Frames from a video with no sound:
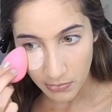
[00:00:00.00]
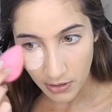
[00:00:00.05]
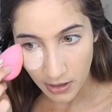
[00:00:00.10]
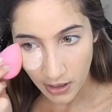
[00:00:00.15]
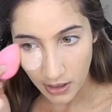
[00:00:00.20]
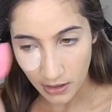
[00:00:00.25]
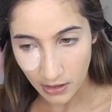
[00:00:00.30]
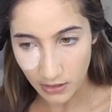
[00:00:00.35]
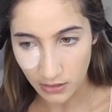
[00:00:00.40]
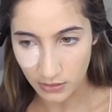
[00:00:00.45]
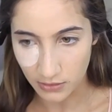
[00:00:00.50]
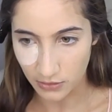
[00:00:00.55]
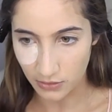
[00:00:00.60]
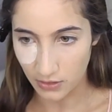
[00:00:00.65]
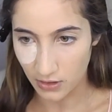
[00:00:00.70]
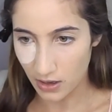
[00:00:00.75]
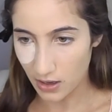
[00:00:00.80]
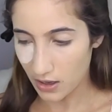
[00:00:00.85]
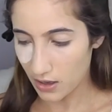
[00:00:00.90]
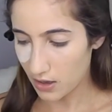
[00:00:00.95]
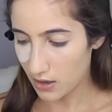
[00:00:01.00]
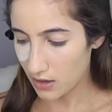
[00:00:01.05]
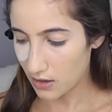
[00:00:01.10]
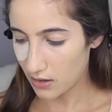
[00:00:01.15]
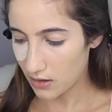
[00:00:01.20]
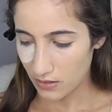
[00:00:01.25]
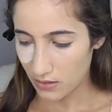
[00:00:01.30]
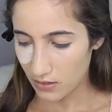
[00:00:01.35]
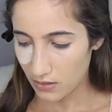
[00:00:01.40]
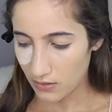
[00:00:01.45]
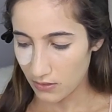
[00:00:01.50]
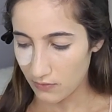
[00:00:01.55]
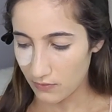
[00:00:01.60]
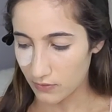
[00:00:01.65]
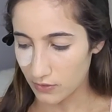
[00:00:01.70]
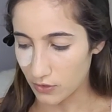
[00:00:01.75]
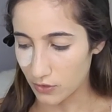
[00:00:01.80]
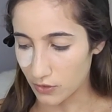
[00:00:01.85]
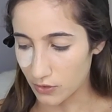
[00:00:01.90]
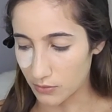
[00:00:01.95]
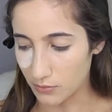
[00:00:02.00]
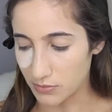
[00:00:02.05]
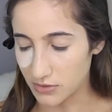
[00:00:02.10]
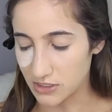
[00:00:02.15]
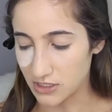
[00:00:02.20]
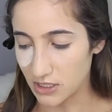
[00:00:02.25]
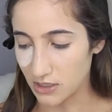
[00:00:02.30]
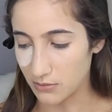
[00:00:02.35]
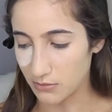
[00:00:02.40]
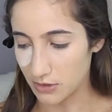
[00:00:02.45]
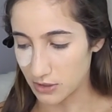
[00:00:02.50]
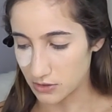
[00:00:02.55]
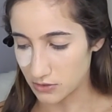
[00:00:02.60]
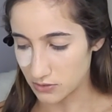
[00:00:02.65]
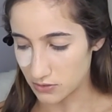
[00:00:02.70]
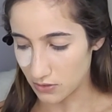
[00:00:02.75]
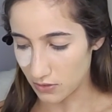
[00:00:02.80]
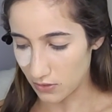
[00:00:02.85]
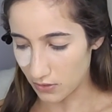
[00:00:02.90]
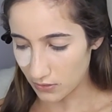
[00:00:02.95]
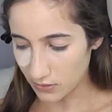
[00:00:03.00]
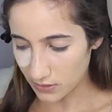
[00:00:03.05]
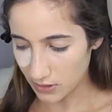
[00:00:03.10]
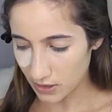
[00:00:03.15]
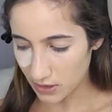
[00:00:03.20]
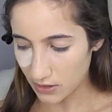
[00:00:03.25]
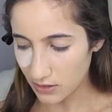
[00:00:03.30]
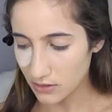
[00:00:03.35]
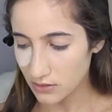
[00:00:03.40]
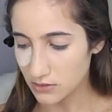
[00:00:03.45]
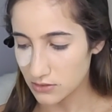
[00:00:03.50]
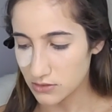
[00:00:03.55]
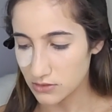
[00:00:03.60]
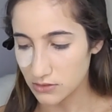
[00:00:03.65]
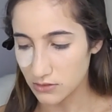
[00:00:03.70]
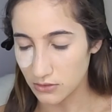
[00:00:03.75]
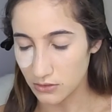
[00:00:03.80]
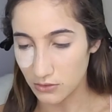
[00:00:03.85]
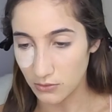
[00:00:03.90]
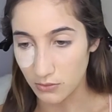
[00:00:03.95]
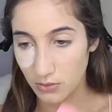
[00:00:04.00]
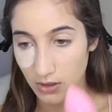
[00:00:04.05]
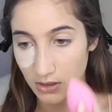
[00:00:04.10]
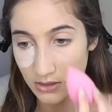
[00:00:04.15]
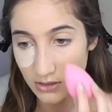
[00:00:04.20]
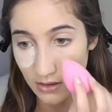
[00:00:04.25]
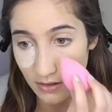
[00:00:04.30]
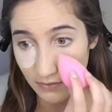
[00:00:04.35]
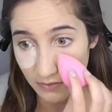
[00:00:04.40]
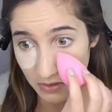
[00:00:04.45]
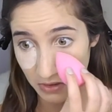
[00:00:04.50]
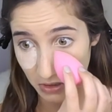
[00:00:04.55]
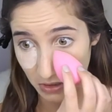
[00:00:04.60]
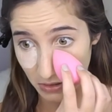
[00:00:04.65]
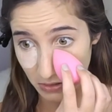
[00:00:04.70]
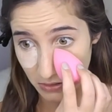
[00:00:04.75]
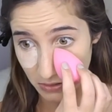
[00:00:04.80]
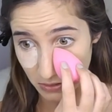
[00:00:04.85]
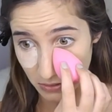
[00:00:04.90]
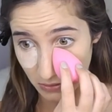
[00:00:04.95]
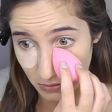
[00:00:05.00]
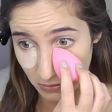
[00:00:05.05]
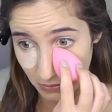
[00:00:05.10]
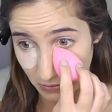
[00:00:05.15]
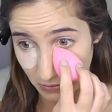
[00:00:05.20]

pack it under your eye. You're going to be taking pictures all night, so you want everything to